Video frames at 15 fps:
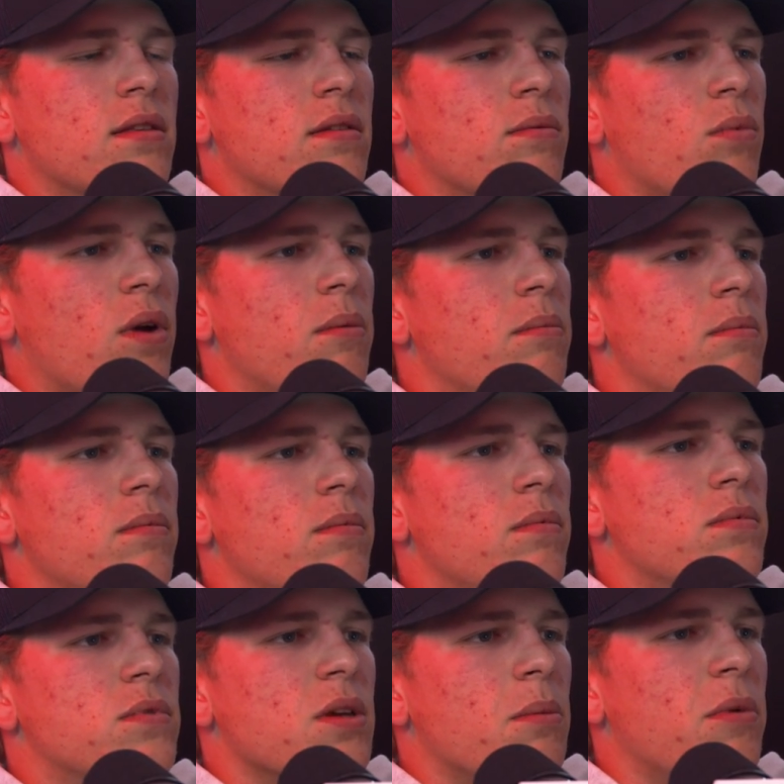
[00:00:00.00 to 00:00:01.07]
when
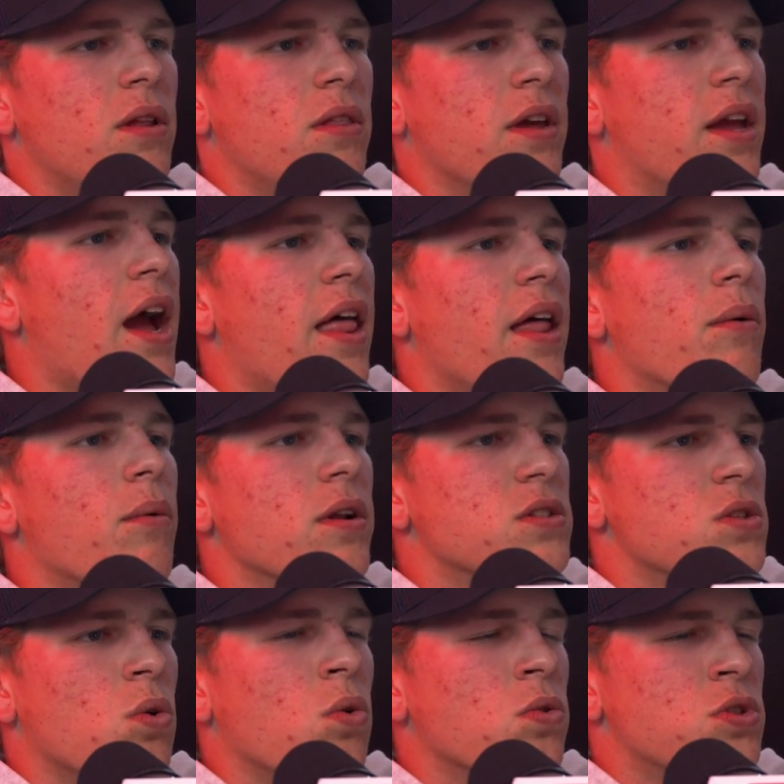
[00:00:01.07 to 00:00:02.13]
the guy that
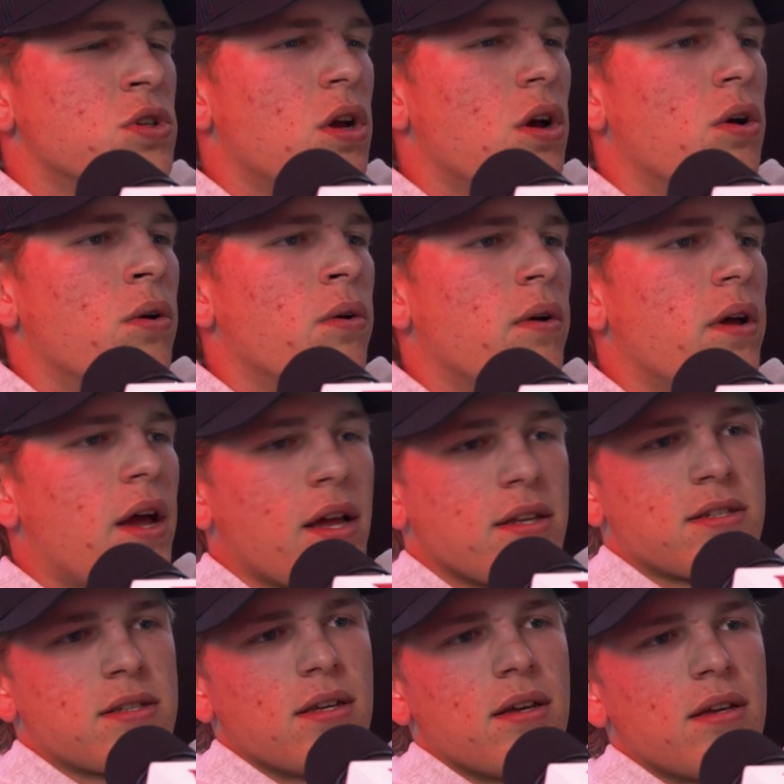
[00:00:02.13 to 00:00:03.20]
runs the whole show
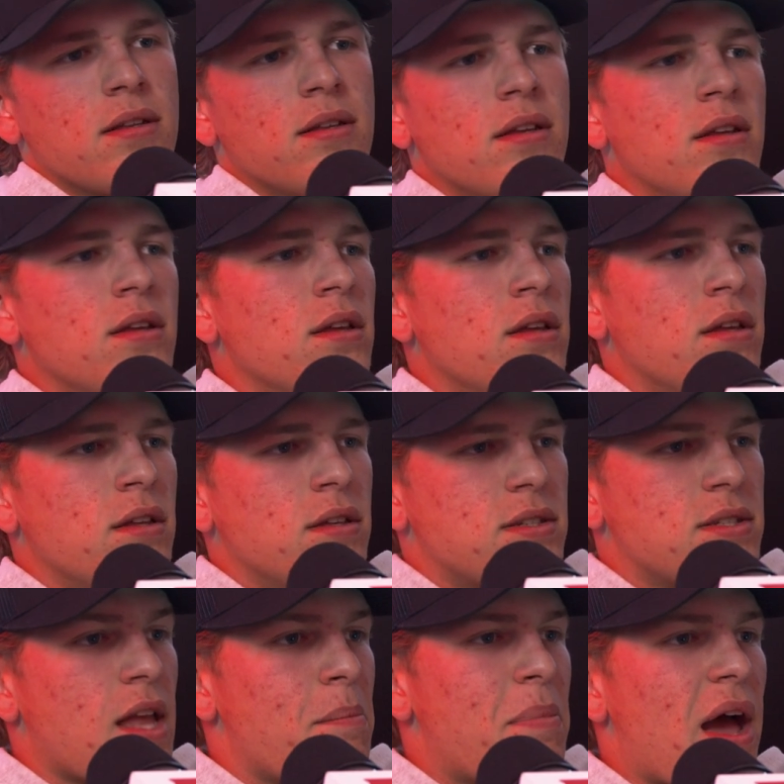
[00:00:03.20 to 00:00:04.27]
has to
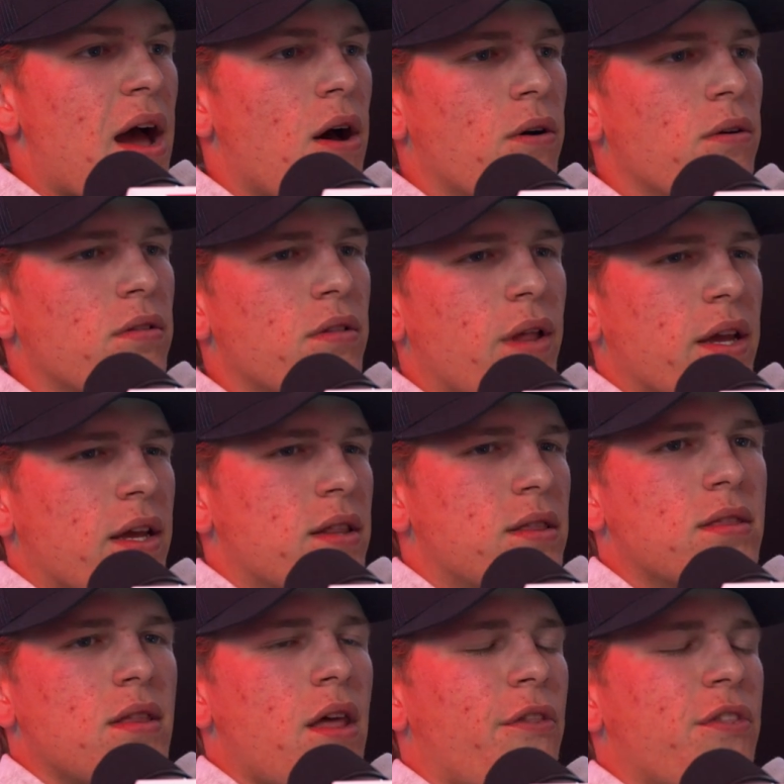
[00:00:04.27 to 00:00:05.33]
step out, like
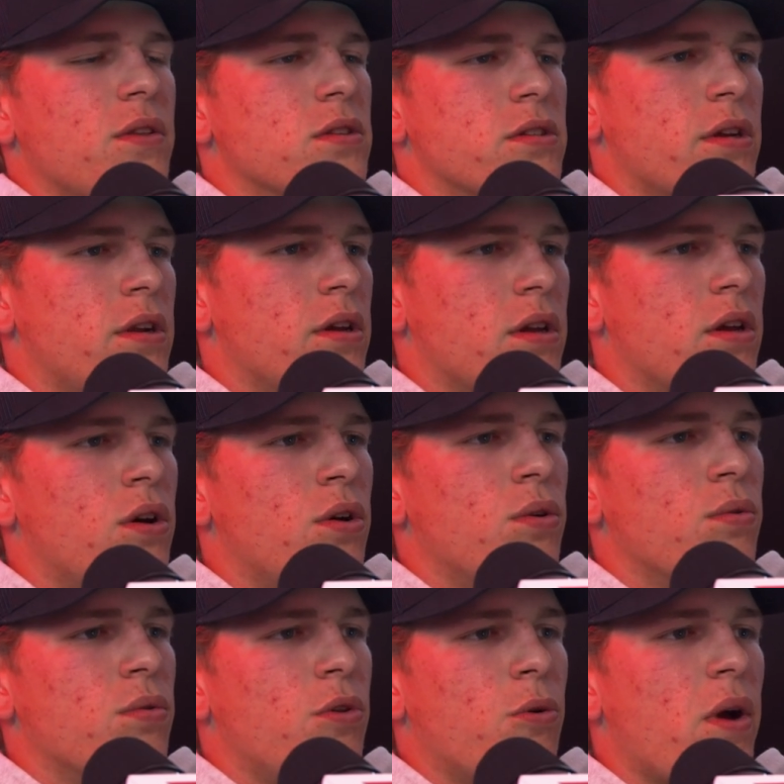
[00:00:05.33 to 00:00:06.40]
nothing's gonna
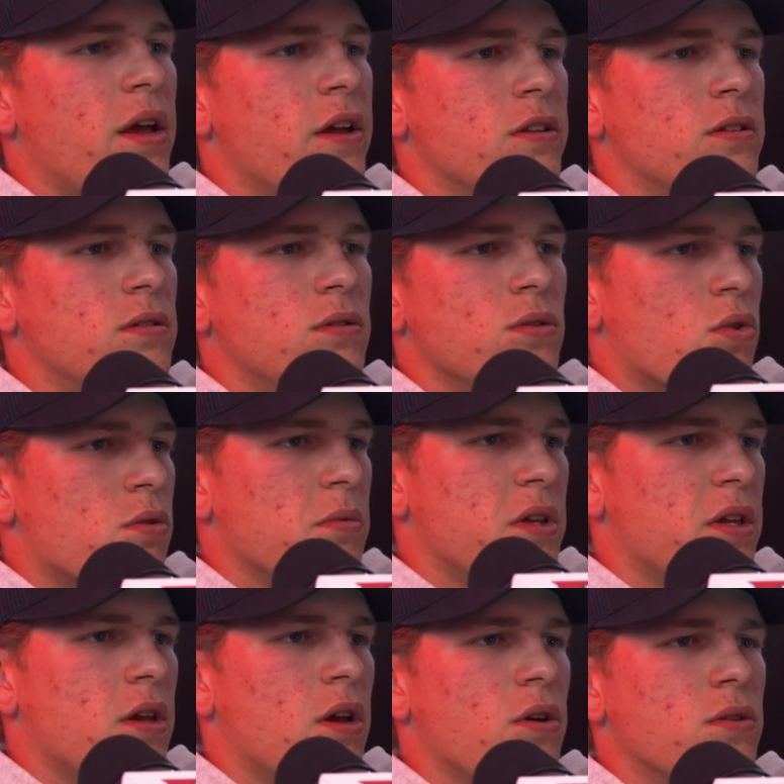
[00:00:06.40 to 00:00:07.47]
go the way it
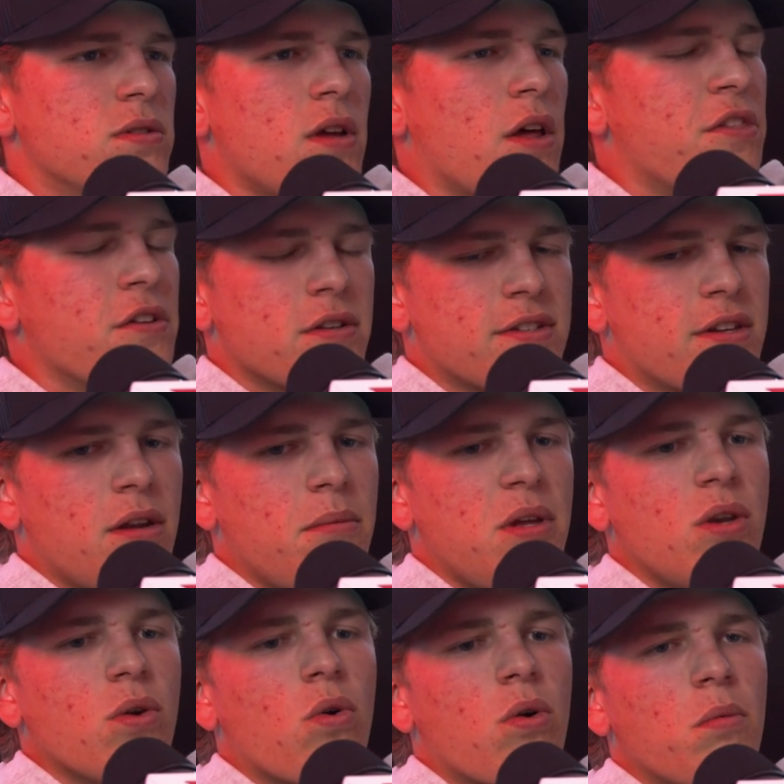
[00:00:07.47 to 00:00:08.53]
normally goes. Nothing's gonna be
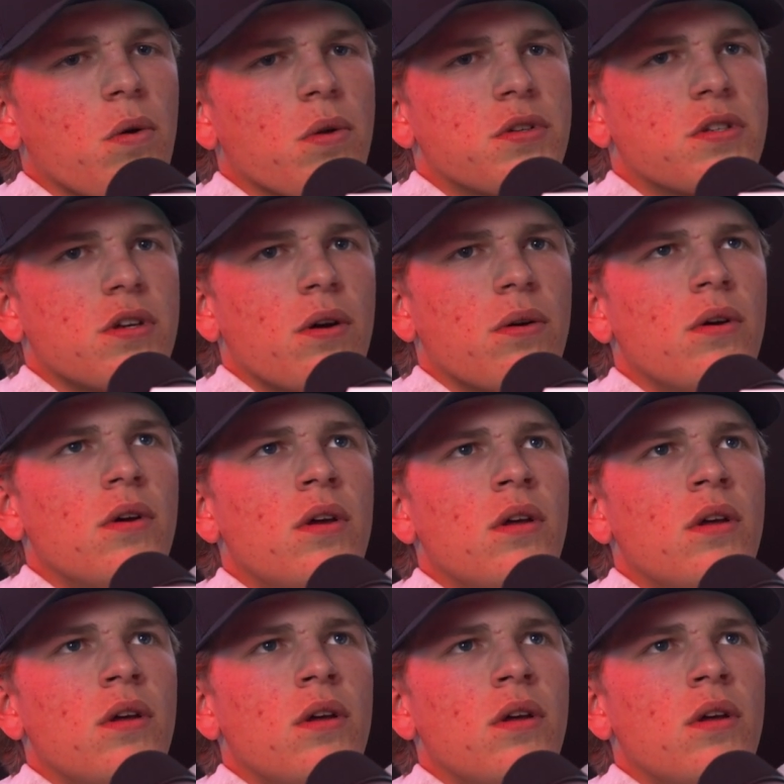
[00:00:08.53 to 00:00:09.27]
normal. So,